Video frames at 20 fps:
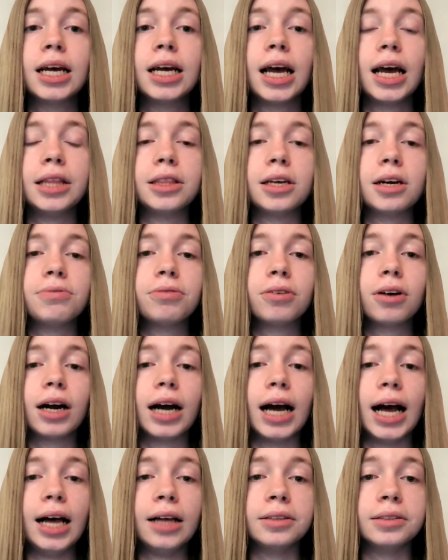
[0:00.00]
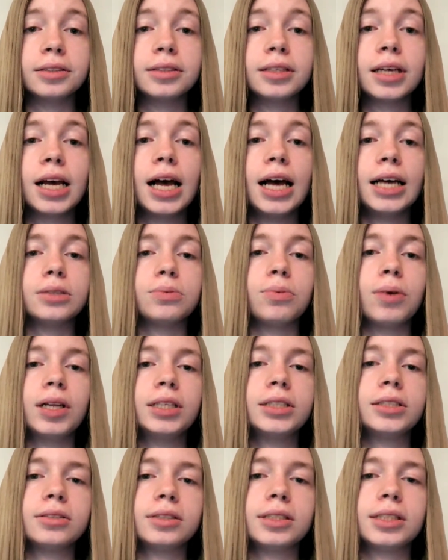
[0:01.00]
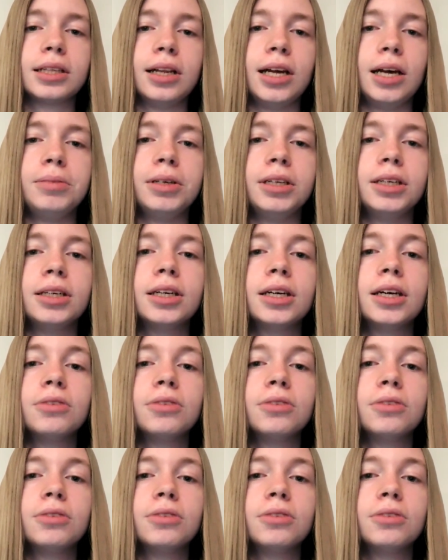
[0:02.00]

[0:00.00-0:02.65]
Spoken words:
and therefore our health, as well as Earth's climate.